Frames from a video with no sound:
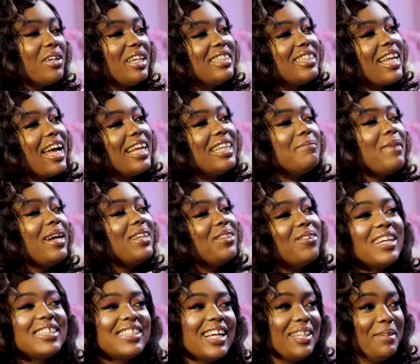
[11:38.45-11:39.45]
He's like, the man didn't
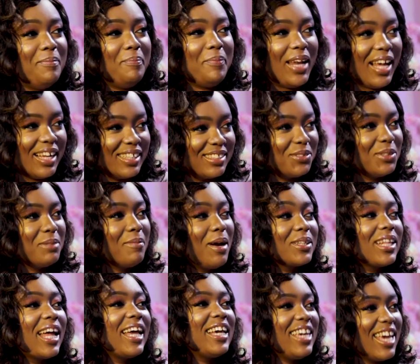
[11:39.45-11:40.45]
understand the plan. So the man
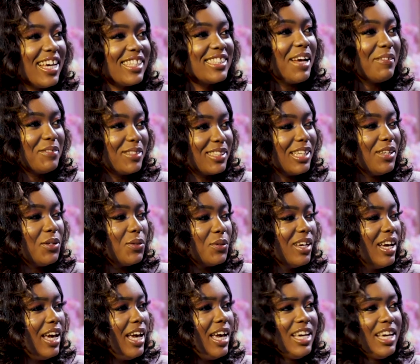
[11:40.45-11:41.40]
was like, yes, I've seen you.